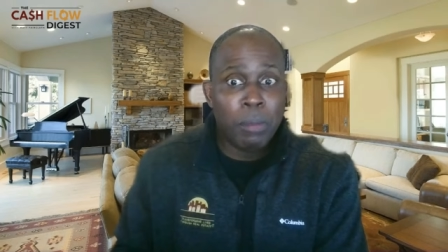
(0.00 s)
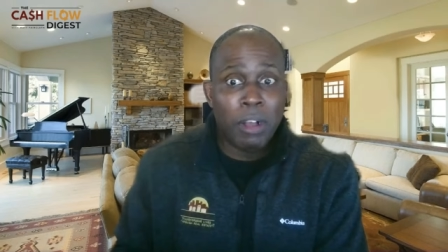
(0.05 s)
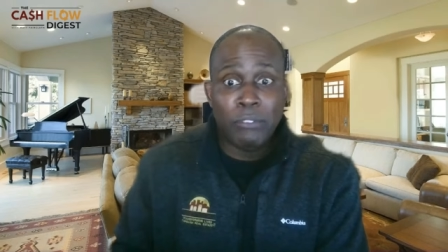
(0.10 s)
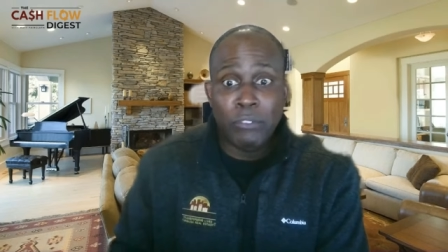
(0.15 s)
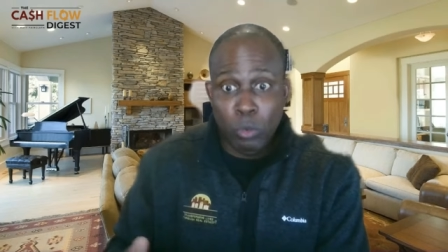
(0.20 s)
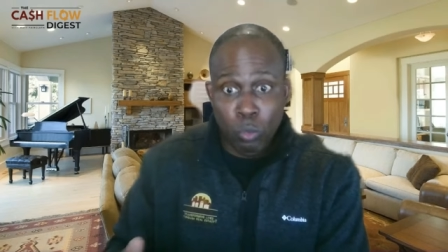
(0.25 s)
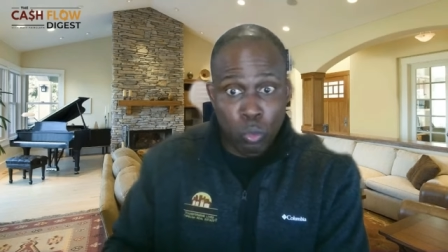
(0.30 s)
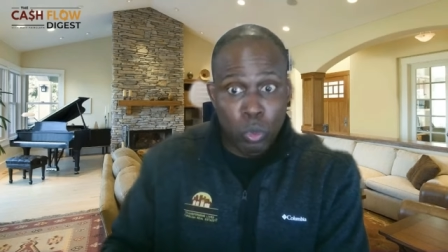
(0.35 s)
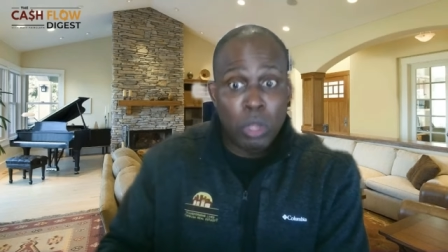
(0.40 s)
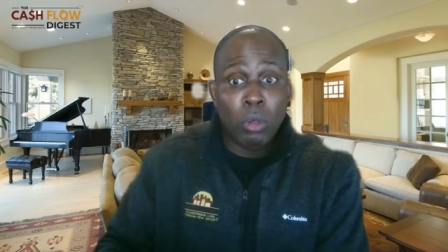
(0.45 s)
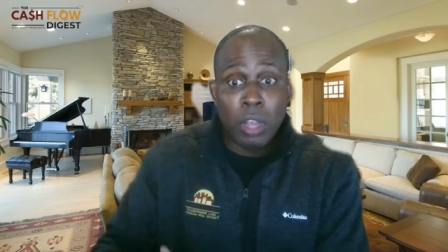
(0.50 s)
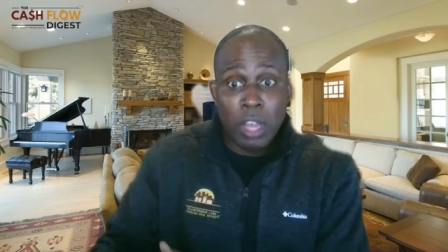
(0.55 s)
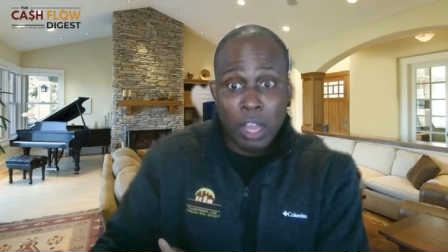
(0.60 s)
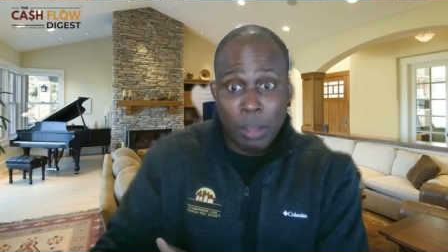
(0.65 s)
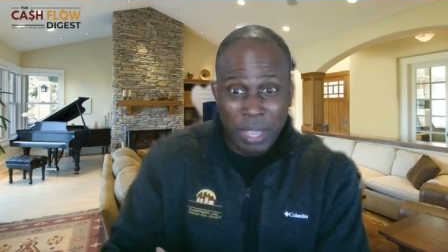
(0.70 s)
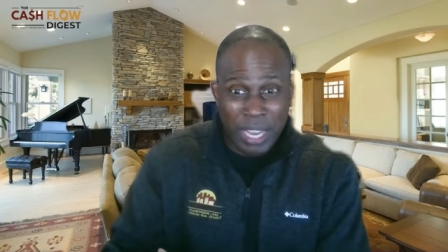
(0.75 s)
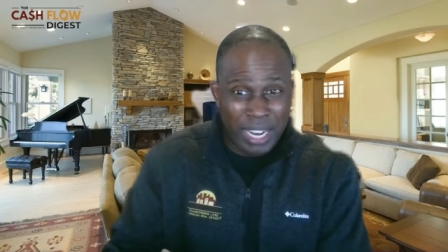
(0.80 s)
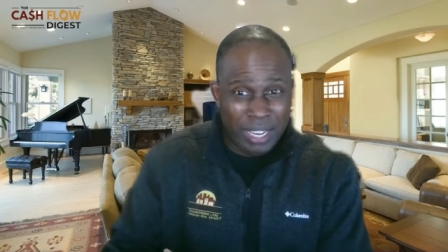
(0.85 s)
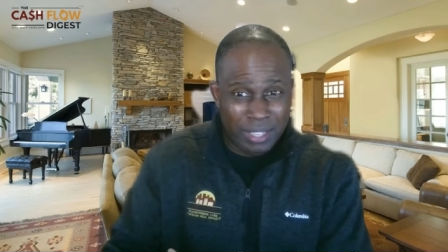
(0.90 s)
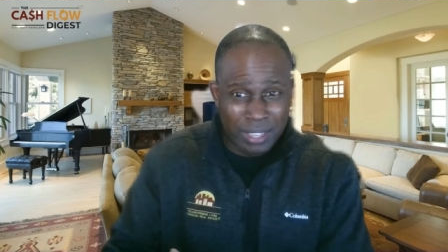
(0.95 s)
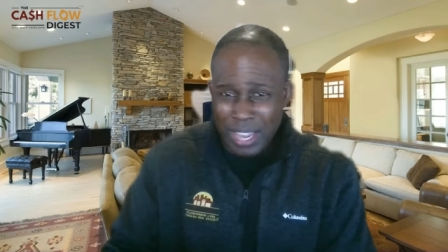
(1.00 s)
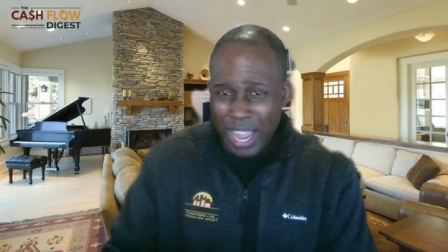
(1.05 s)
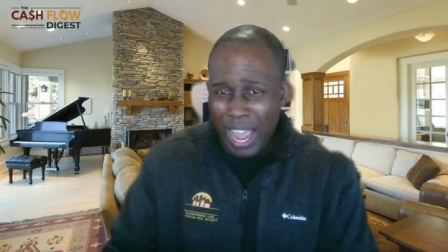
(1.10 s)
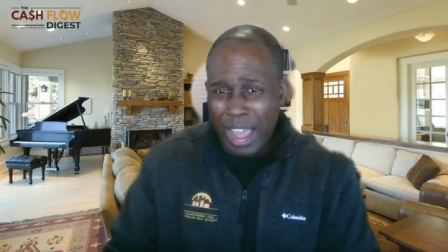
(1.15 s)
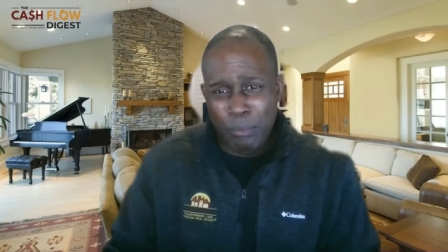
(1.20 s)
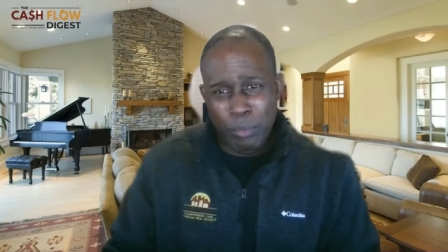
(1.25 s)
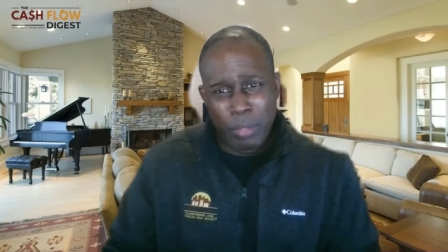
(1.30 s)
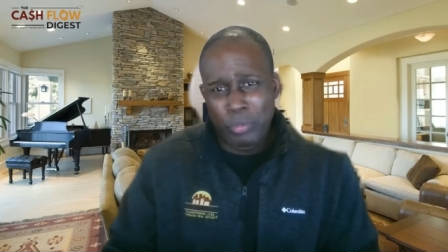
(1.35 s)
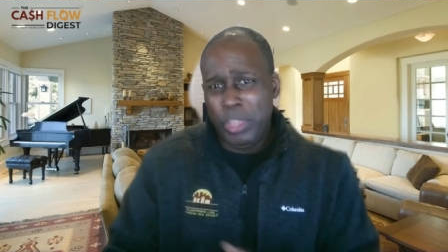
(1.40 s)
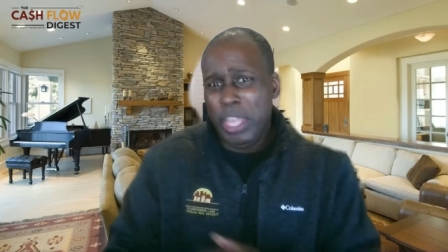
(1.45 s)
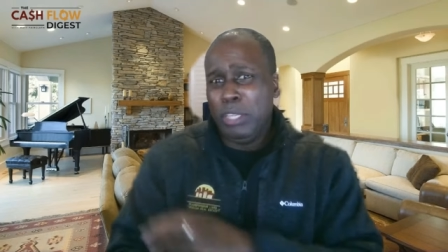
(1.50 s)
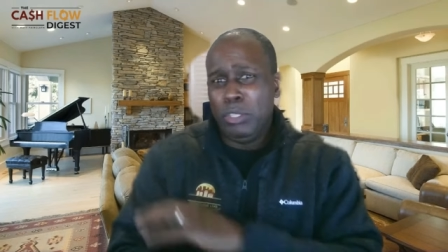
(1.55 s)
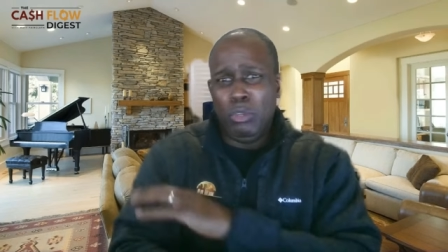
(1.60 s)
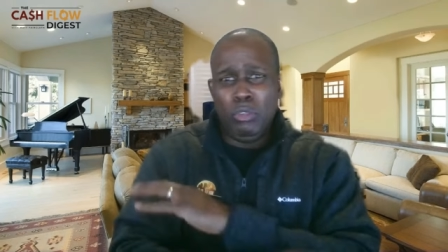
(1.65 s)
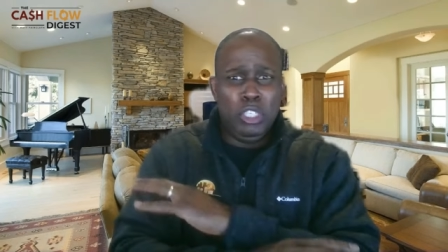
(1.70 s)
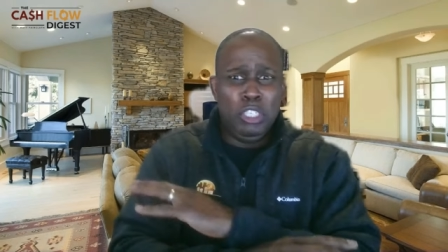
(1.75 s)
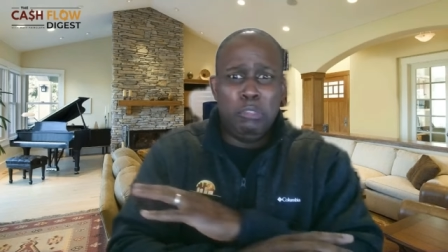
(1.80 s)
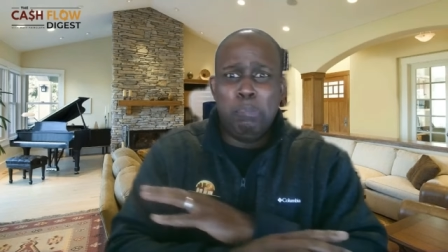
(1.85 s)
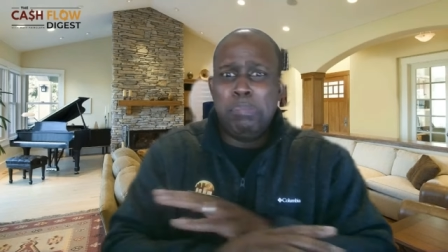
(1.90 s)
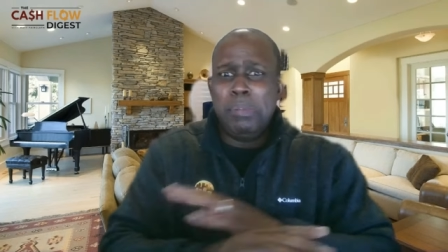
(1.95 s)
Buffett will come in at the time when things are
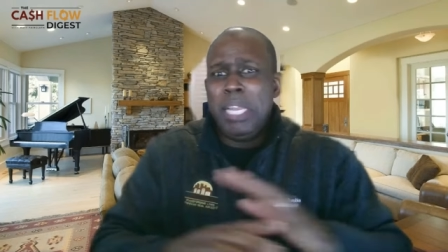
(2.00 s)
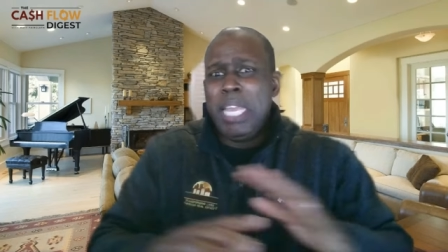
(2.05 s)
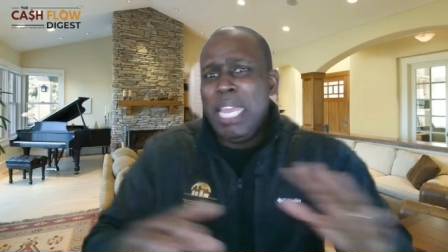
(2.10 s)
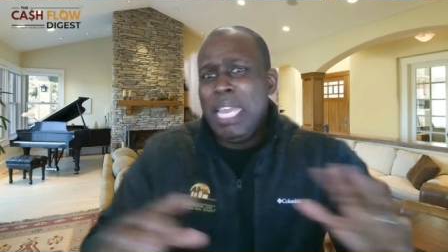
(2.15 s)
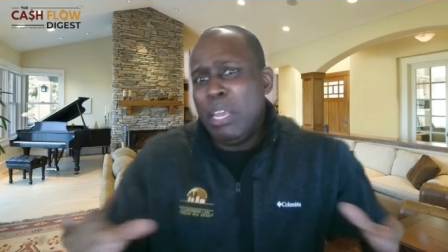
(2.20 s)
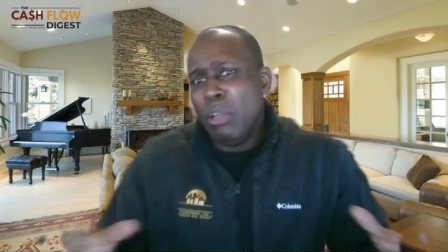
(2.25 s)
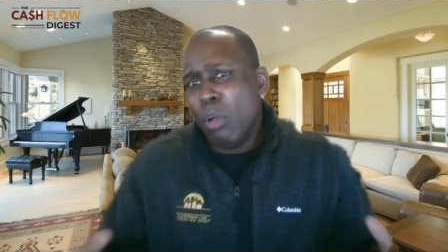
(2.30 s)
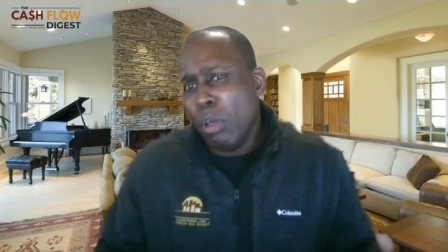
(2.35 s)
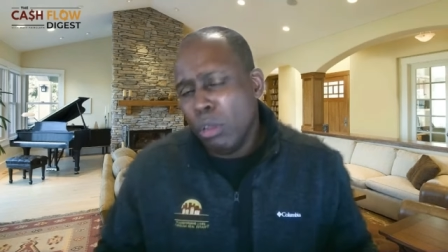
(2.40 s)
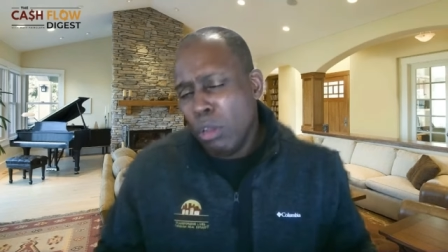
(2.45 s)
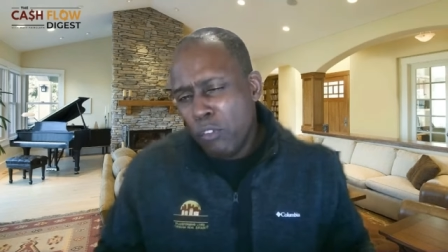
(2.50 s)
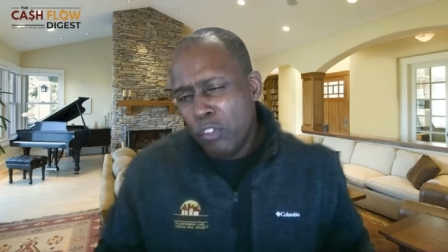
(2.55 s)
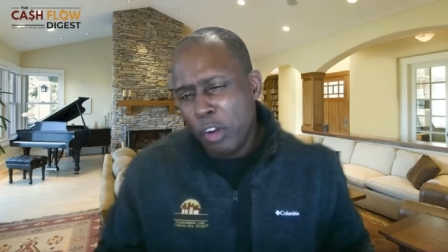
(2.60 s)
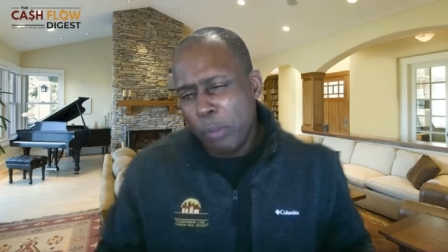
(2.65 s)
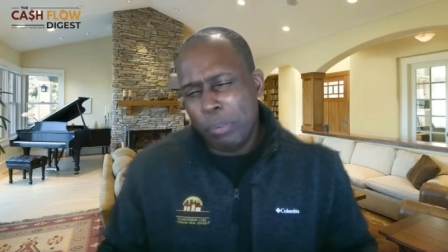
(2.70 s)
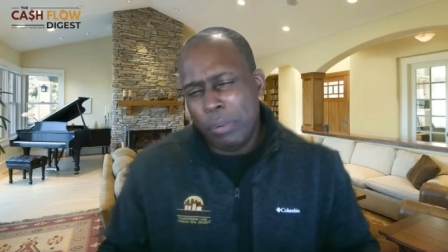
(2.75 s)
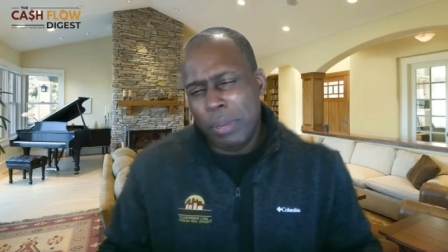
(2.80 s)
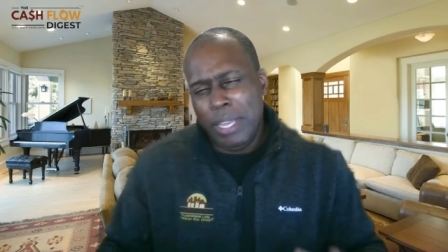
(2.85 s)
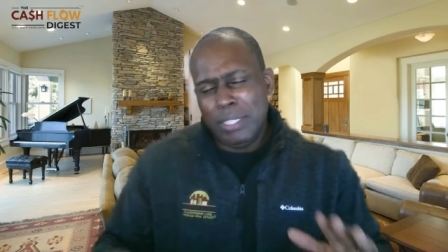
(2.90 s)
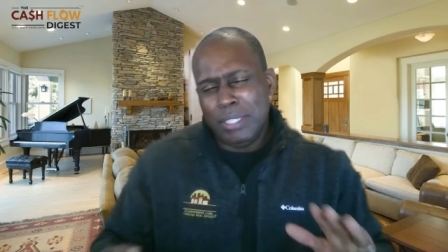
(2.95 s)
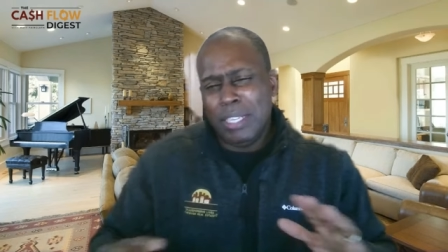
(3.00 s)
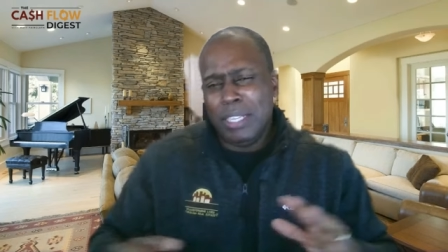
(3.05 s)
just bleeding all over the place.